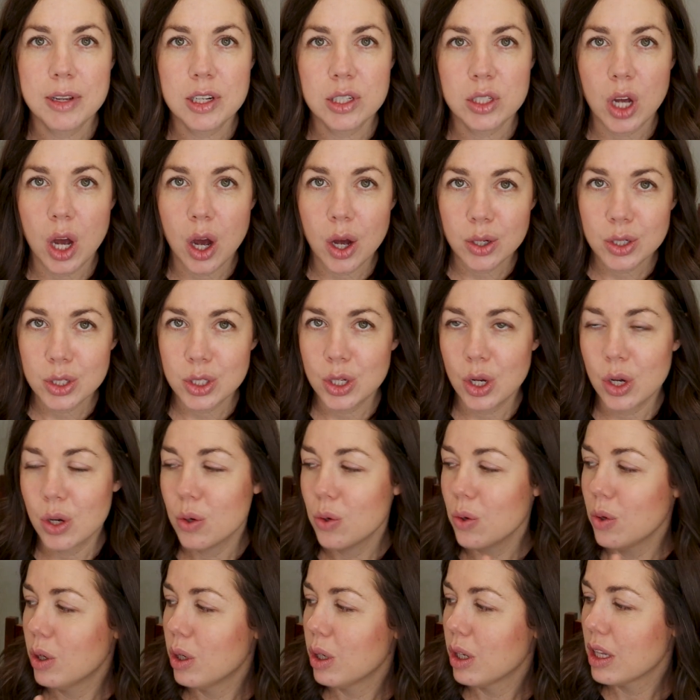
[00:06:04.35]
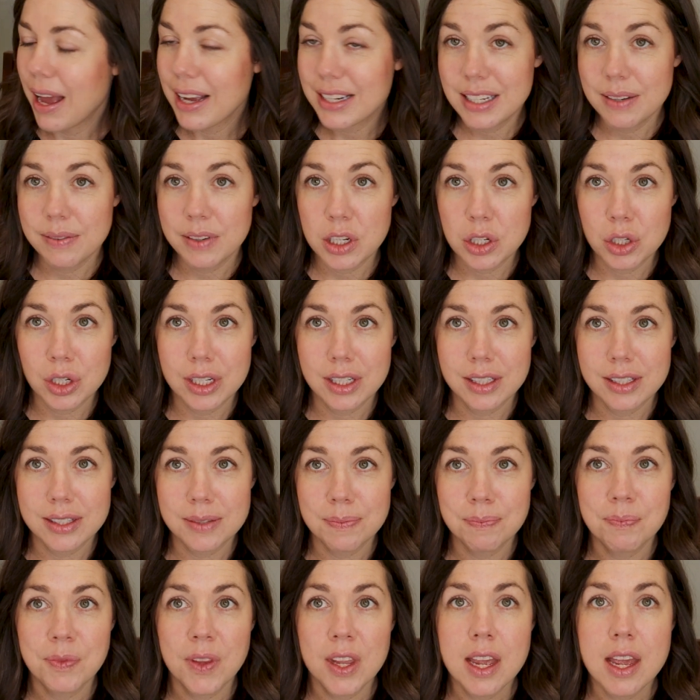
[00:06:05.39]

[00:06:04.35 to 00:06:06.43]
there's also activity sheets.